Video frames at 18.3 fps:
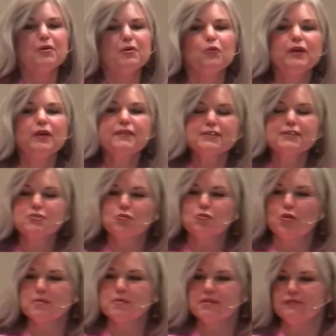but when the
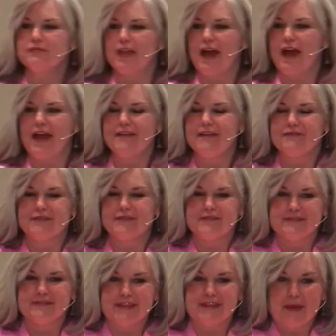storms of life
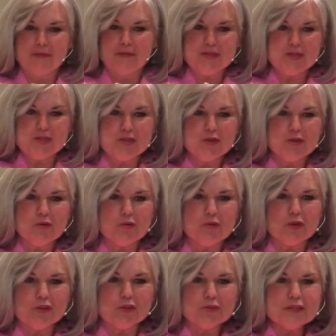come into your
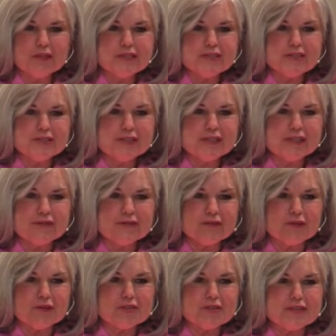world, what's usually the
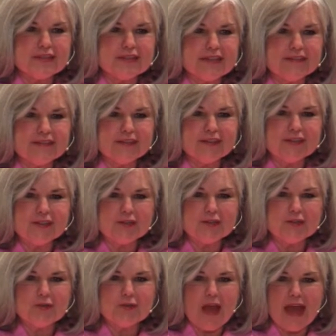first thing that
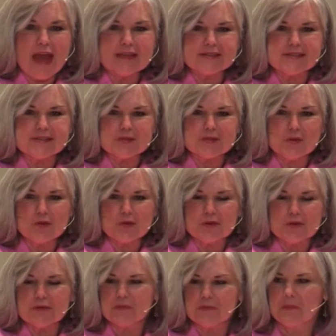you ask the
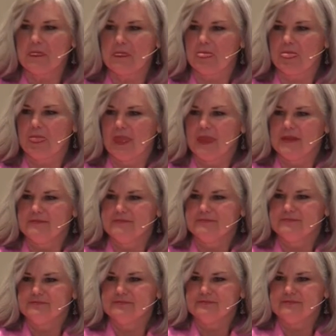Lord?
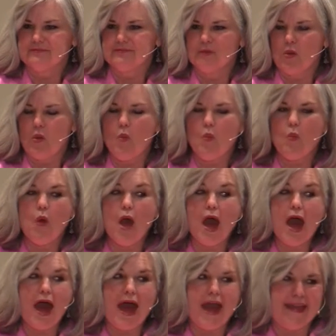
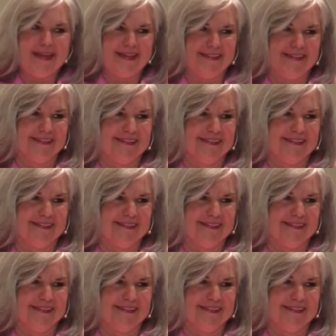Why?